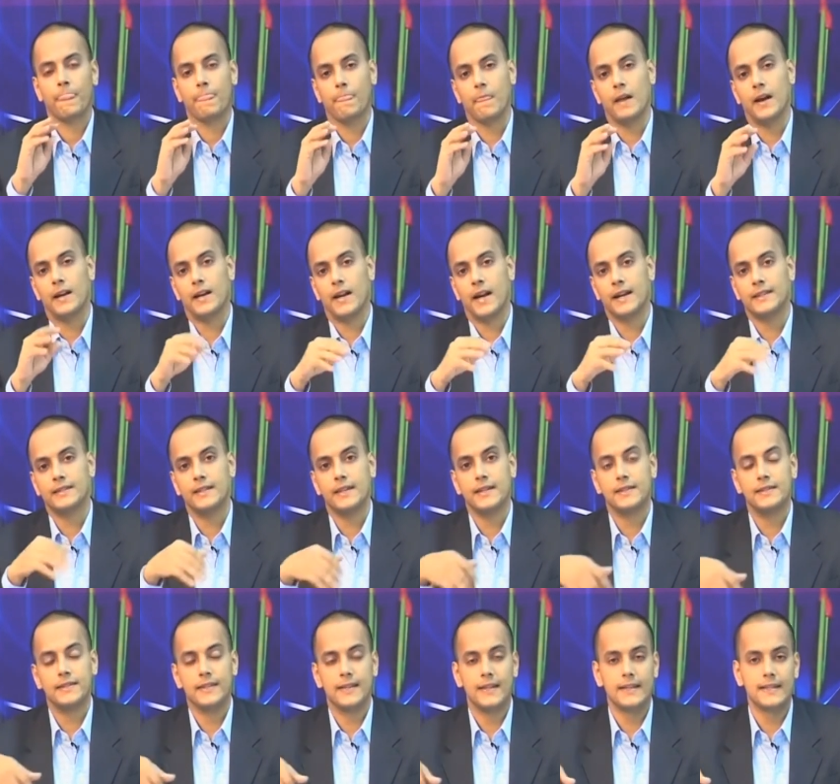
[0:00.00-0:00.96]
that as the
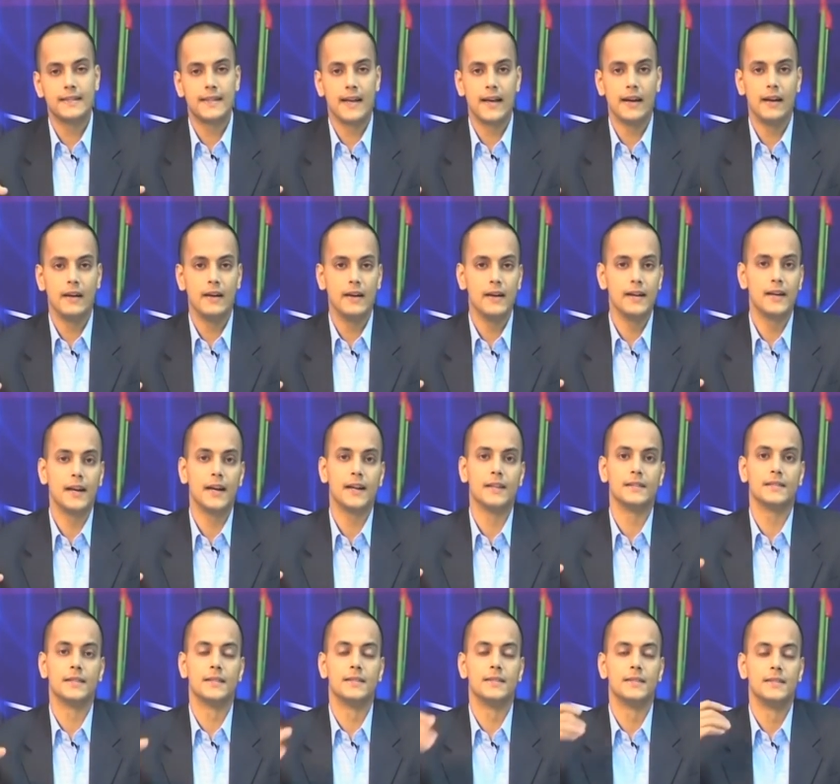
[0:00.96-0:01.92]
incidence angle
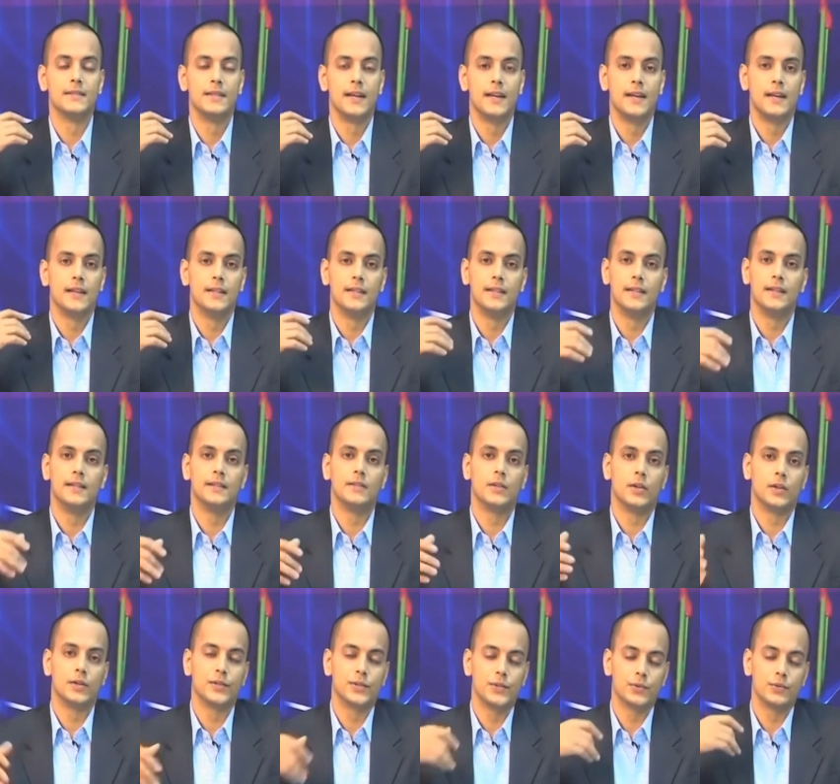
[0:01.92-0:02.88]
increases there is
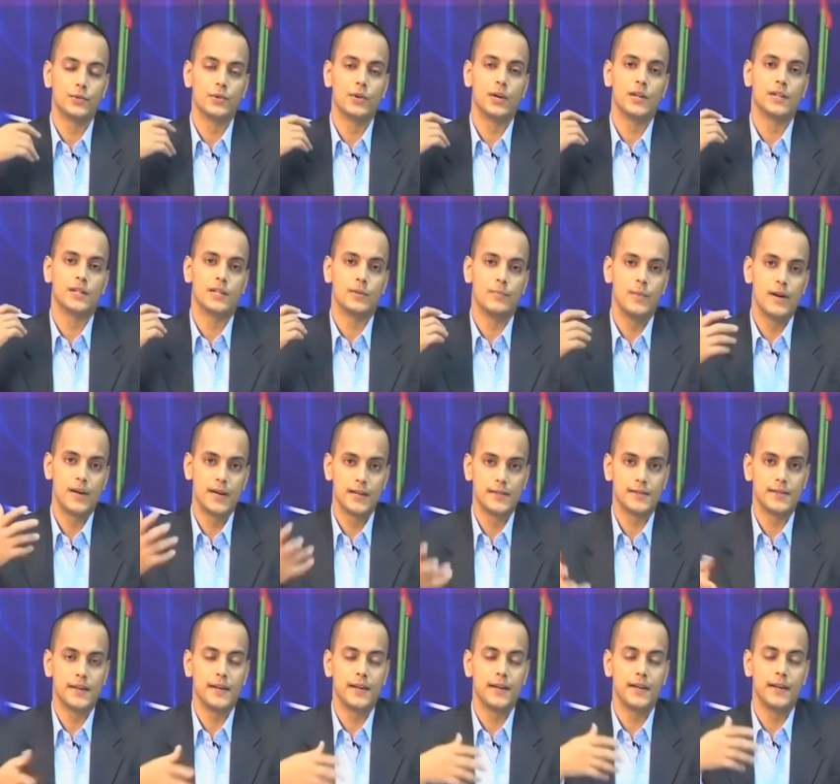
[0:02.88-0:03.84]
also a
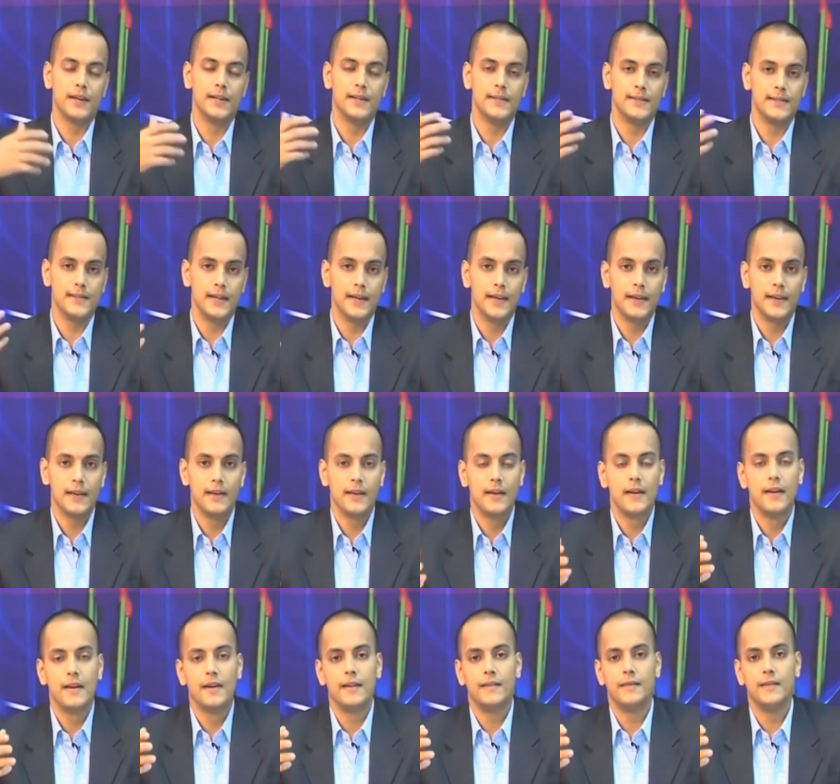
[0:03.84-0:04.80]
tremendous increase in
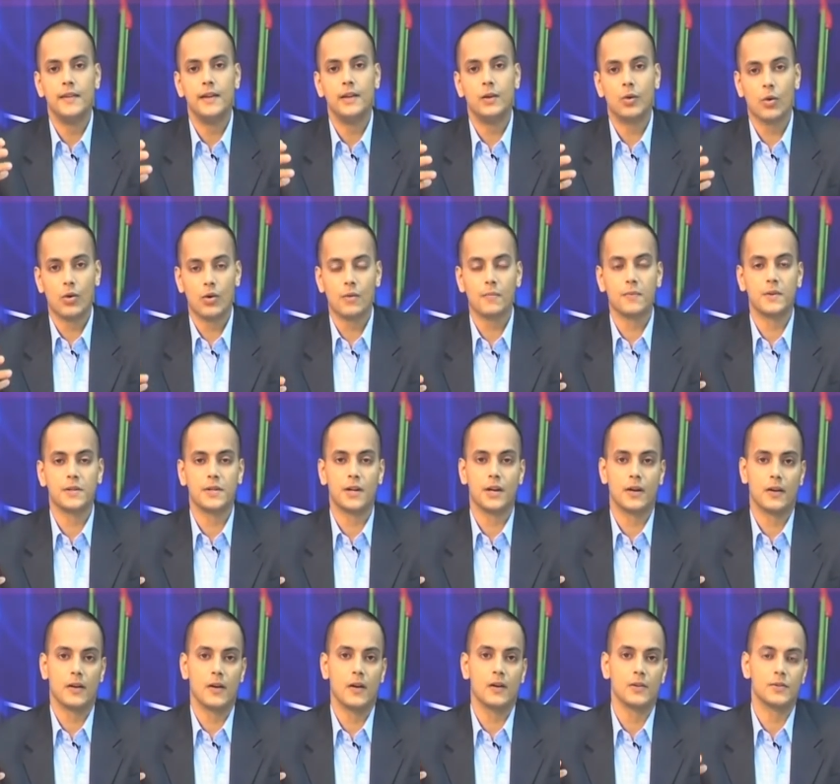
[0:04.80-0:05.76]
the total
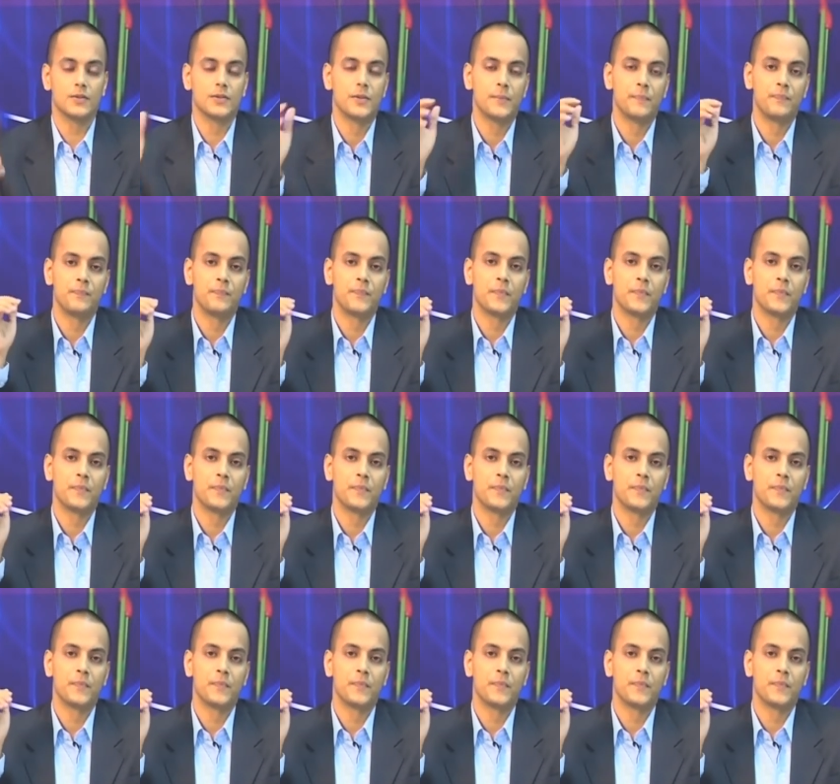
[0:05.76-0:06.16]
pressure loss